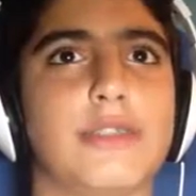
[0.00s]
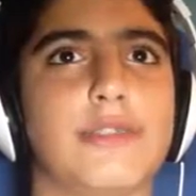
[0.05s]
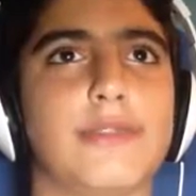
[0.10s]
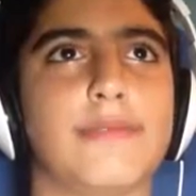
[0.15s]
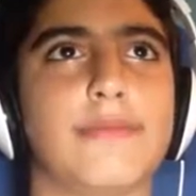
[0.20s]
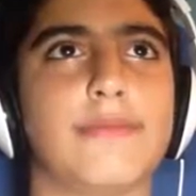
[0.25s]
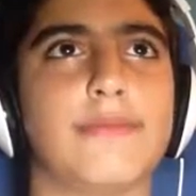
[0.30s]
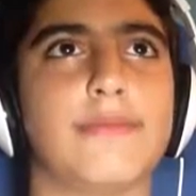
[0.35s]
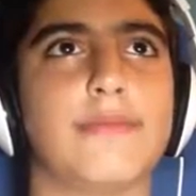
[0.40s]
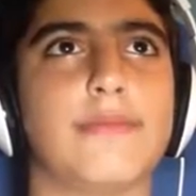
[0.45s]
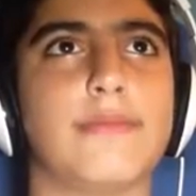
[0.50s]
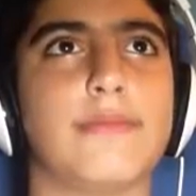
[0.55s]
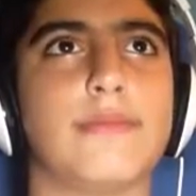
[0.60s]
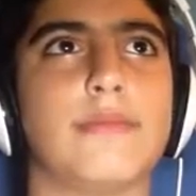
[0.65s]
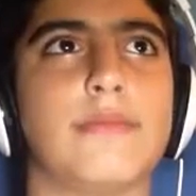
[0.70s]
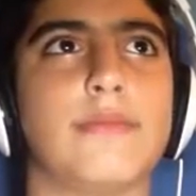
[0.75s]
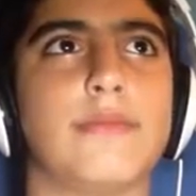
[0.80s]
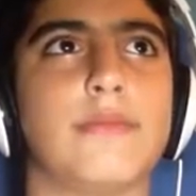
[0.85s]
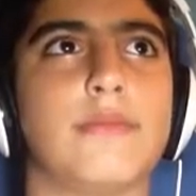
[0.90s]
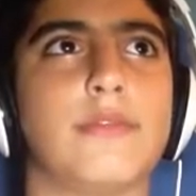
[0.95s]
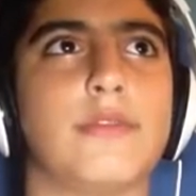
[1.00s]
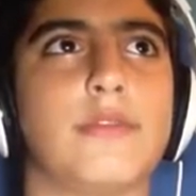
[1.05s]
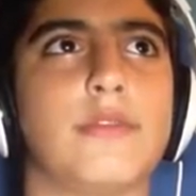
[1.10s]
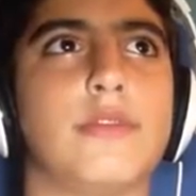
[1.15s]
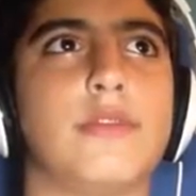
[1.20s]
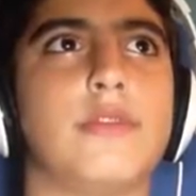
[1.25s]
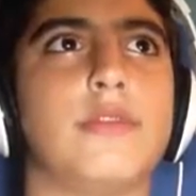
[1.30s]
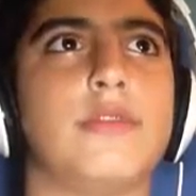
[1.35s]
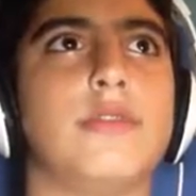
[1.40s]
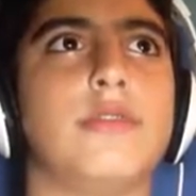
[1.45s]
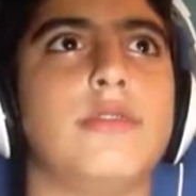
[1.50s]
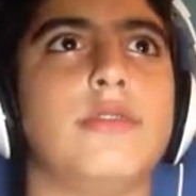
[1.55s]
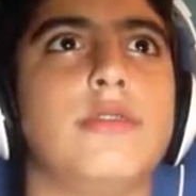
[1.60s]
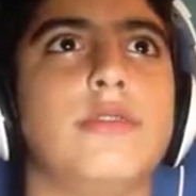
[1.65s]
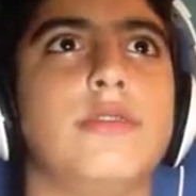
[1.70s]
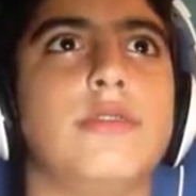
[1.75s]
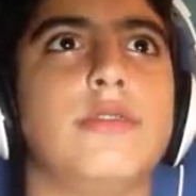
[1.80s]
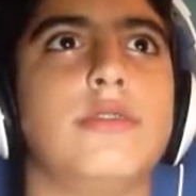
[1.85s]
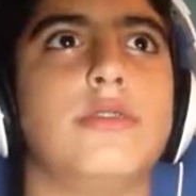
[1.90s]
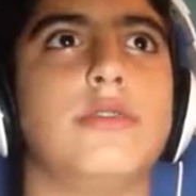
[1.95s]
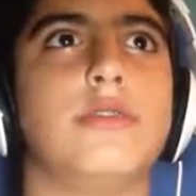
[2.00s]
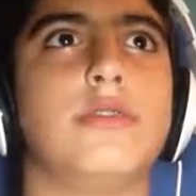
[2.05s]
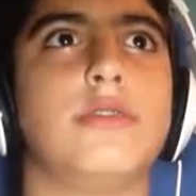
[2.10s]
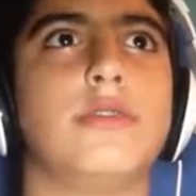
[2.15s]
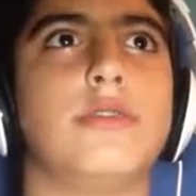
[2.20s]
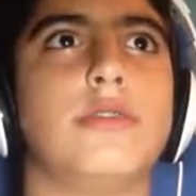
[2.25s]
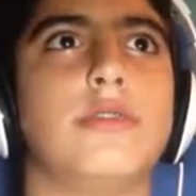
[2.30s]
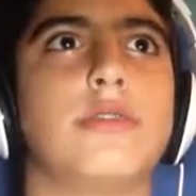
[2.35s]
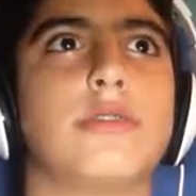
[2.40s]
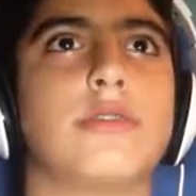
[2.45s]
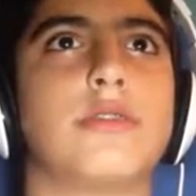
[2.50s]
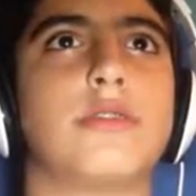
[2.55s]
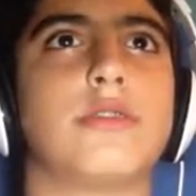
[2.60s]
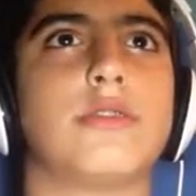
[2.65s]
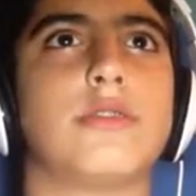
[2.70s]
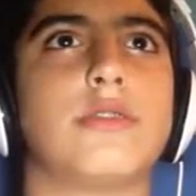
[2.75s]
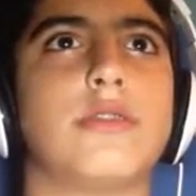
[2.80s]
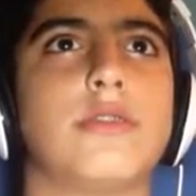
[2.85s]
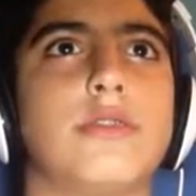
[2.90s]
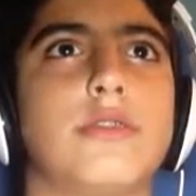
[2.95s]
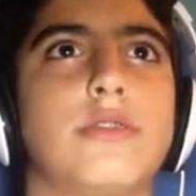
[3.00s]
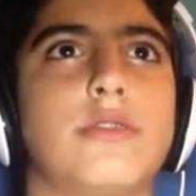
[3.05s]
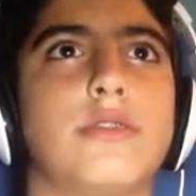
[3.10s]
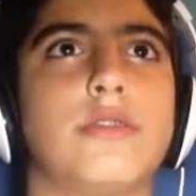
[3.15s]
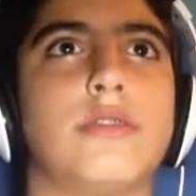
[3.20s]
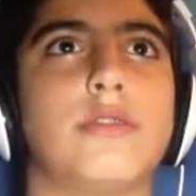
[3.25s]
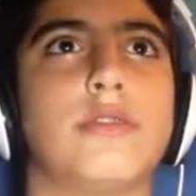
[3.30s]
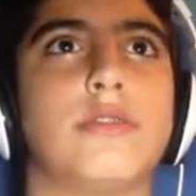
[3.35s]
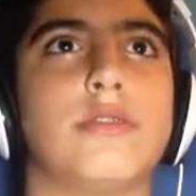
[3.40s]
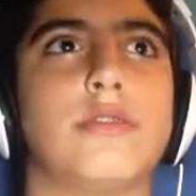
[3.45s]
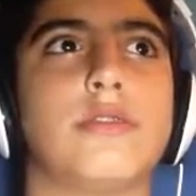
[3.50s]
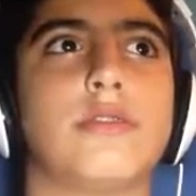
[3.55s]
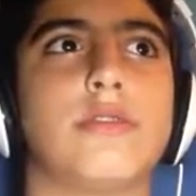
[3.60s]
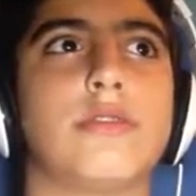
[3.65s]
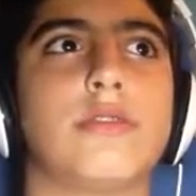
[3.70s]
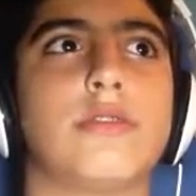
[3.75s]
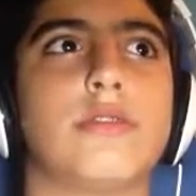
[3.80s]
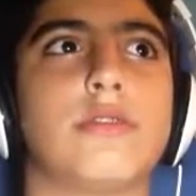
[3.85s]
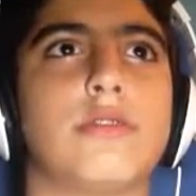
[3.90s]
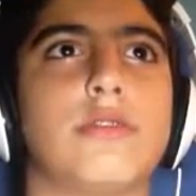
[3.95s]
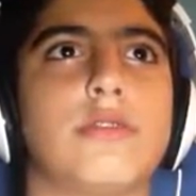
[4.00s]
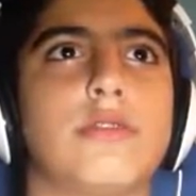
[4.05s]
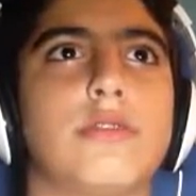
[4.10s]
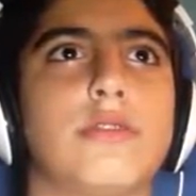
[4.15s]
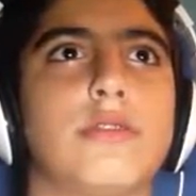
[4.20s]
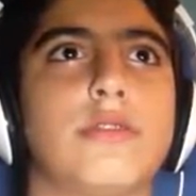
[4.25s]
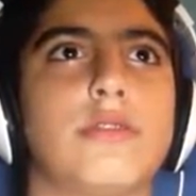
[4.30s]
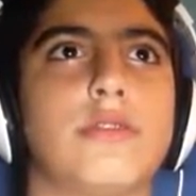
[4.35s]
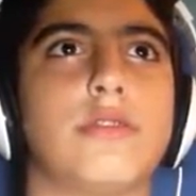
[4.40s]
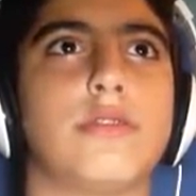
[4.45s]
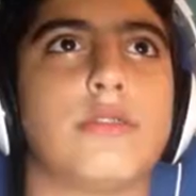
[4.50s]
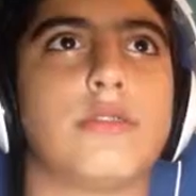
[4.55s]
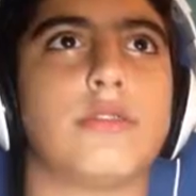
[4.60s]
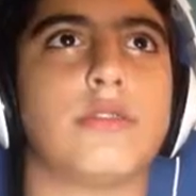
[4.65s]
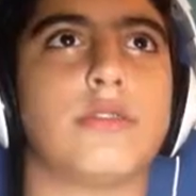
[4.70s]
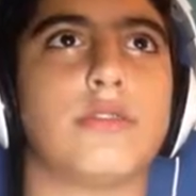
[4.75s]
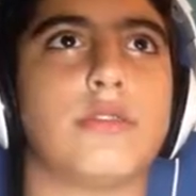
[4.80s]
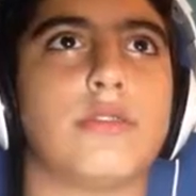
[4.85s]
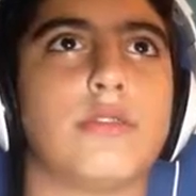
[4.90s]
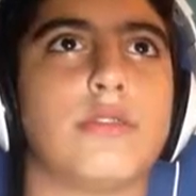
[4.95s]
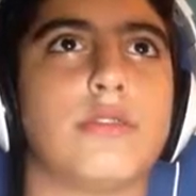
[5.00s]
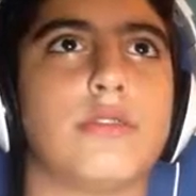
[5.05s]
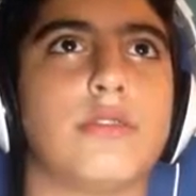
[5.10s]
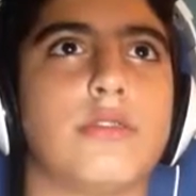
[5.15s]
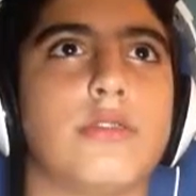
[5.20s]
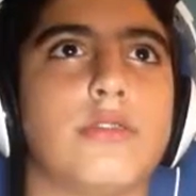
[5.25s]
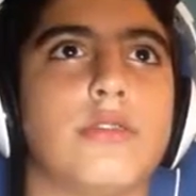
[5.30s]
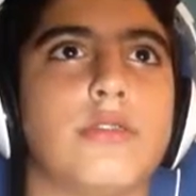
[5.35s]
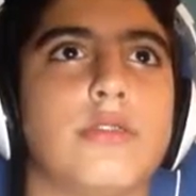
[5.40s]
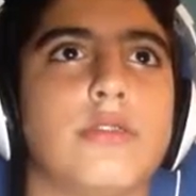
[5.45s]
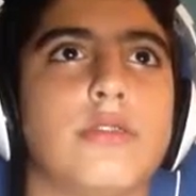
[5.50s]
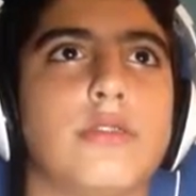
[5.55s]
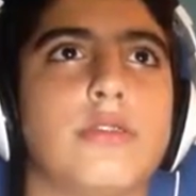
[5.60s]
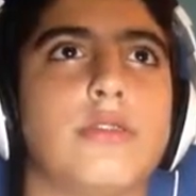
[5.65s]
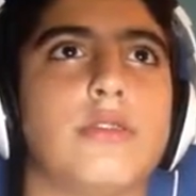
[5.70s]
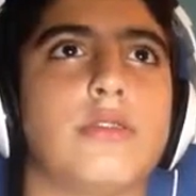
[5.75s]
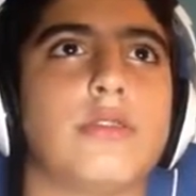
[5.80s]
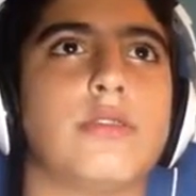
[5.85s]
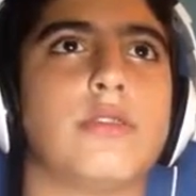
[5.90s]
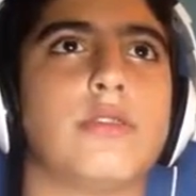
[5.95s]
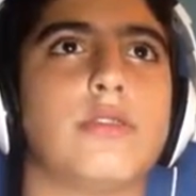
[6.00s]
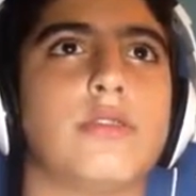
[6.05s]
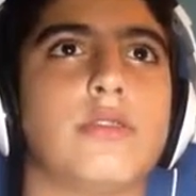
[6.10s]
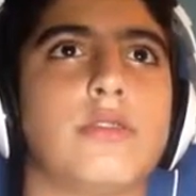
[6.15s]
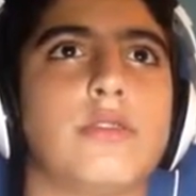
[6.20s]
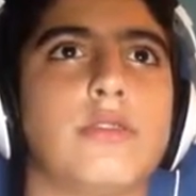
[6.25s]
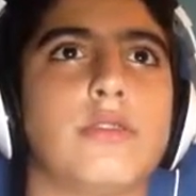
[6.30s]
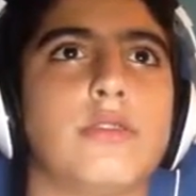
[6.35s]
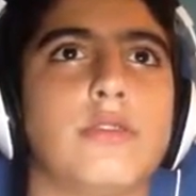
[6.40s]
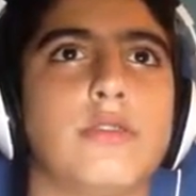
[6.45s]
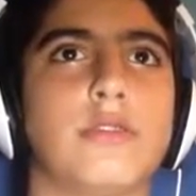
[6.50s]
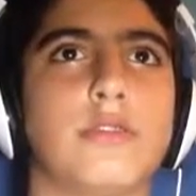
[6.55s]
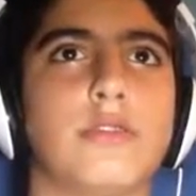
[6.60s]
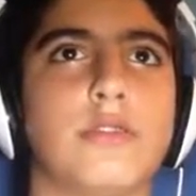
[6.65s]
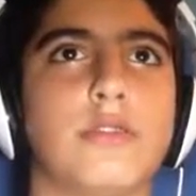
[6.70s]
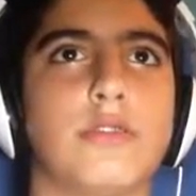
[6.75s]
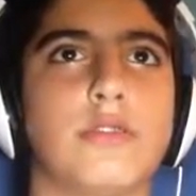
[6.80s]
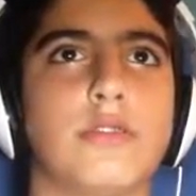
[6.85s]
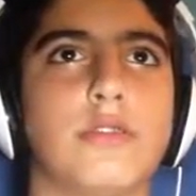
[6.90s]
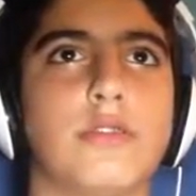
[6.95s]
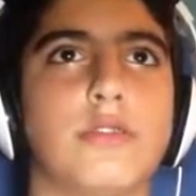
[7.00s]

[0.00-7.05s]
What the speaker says: (no one is talking)